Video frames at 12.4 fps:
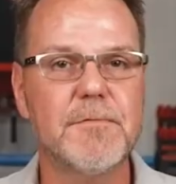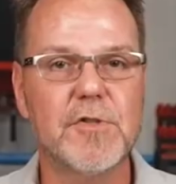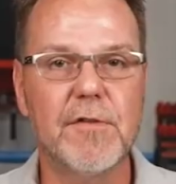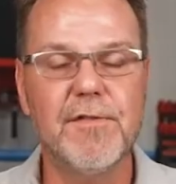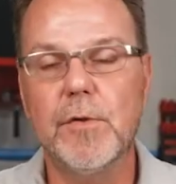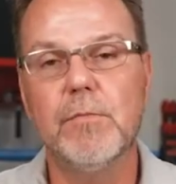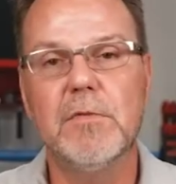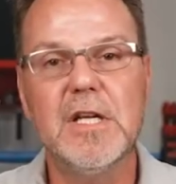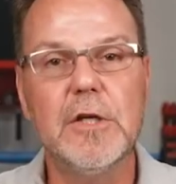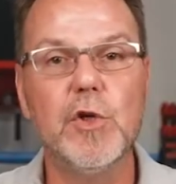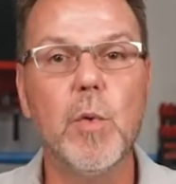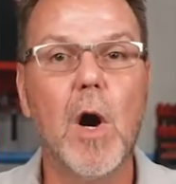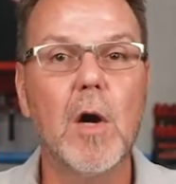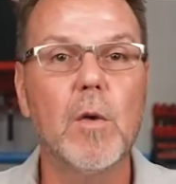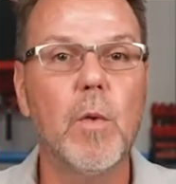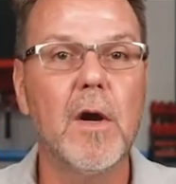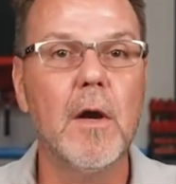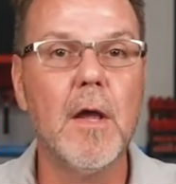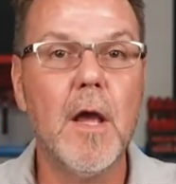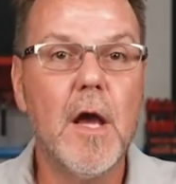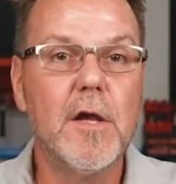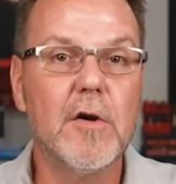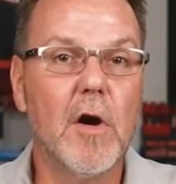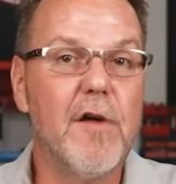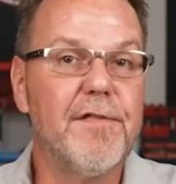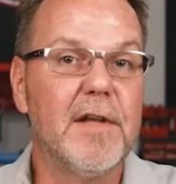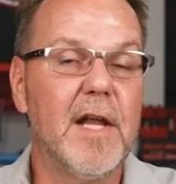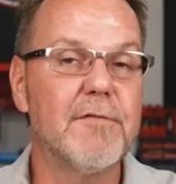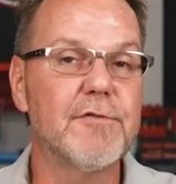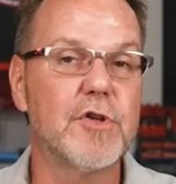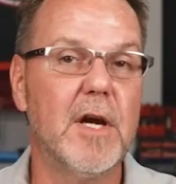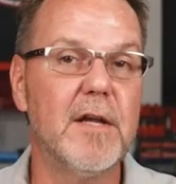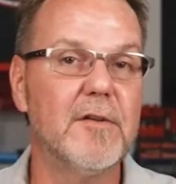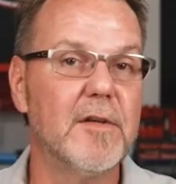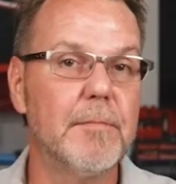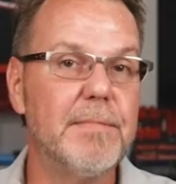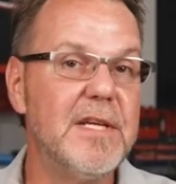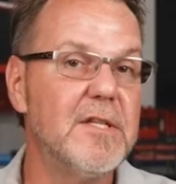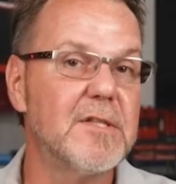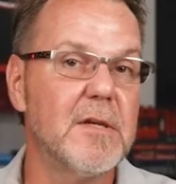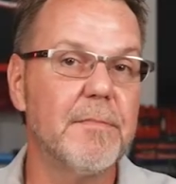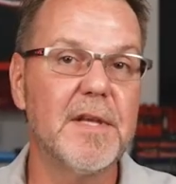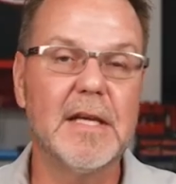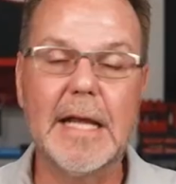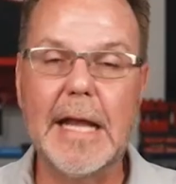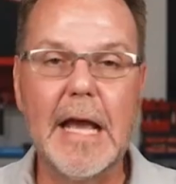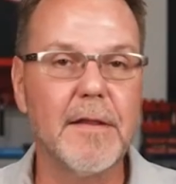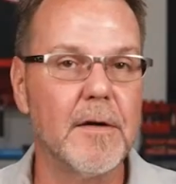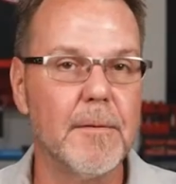So if you need new hardware, you're often left trying to piece something together.